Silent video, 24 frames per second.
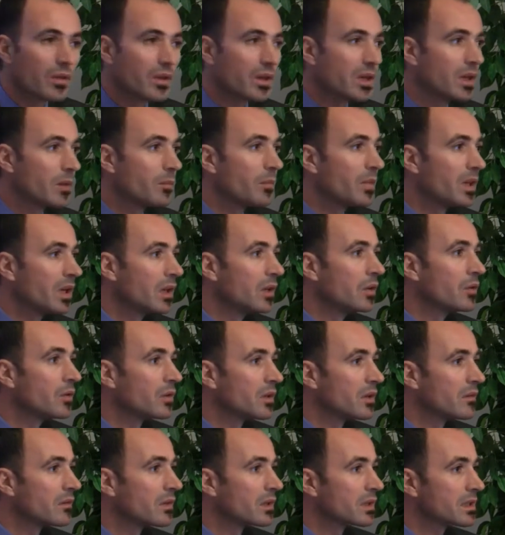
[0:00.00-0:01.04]
three big
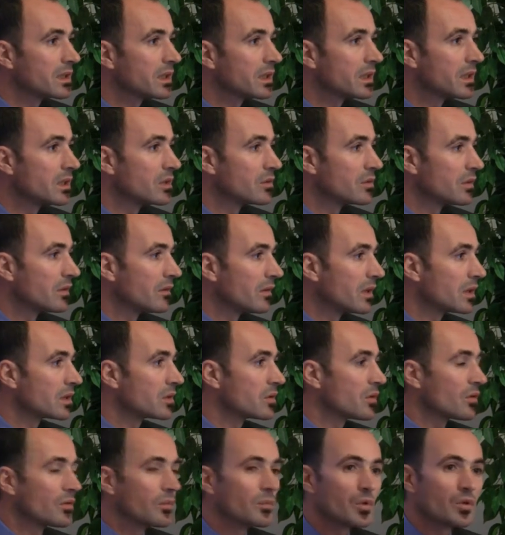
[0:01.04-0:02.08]
universities:
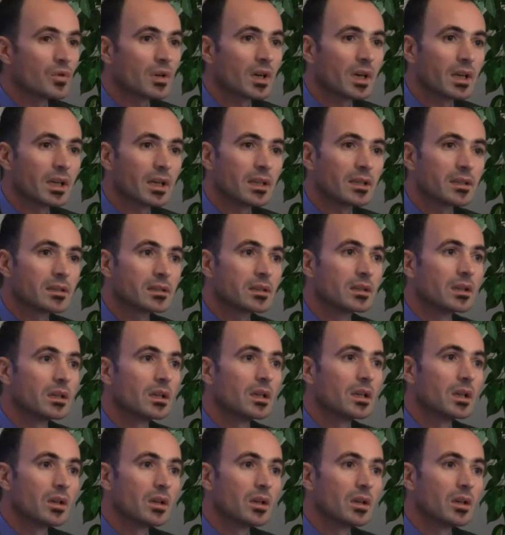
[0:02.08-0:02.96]
University of Bucharest,